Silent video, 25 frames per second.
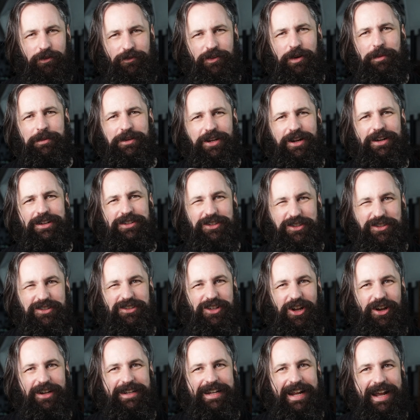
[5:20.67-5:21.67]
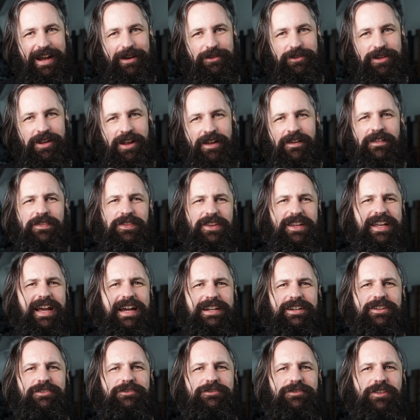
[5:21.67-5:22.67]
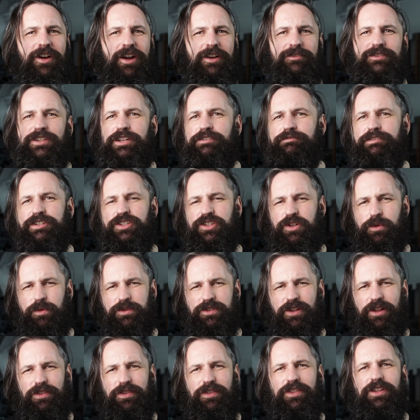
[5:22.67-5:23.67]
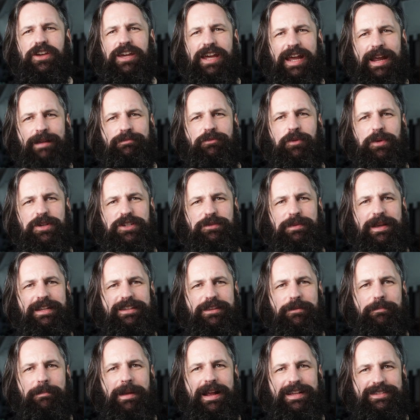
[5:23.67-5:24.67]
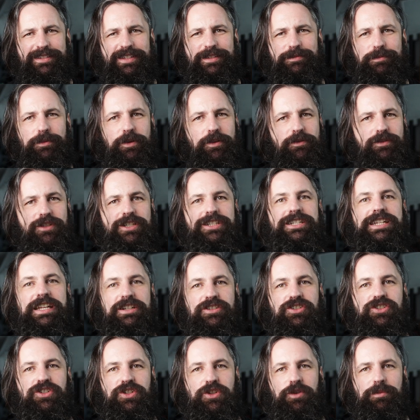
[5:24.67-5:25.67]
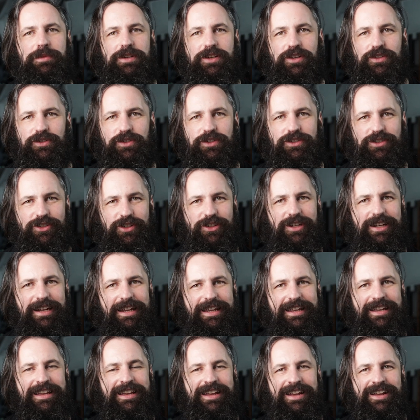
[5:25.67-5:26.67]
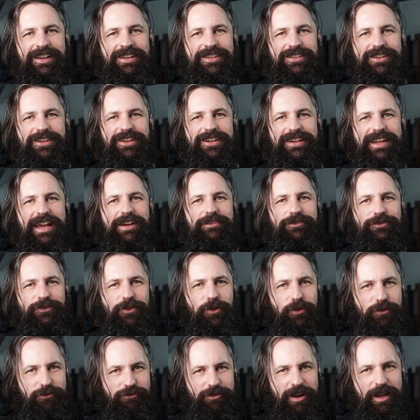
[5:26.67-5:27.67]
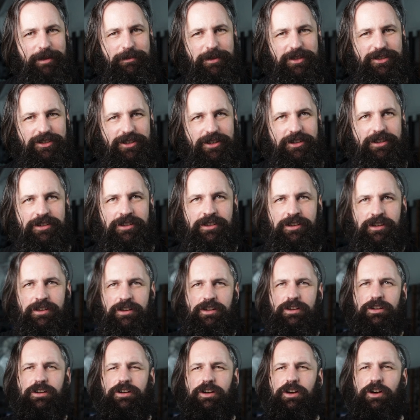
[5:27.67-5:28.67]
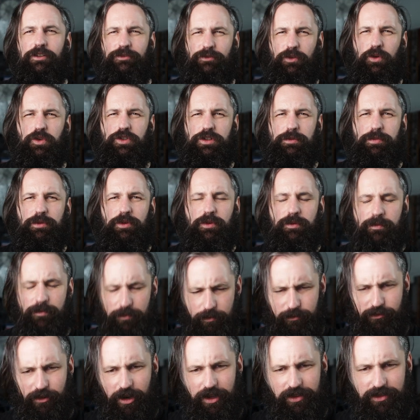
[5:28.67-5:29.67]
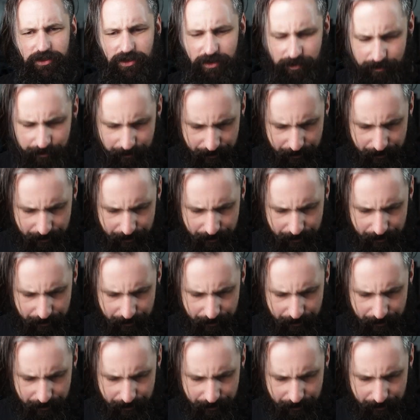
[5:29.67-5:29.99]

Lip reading: Film had only just died out. The Canon 5D original was like the camera which made the masses move to digital, because suddenly you could get full frame at a affordable price.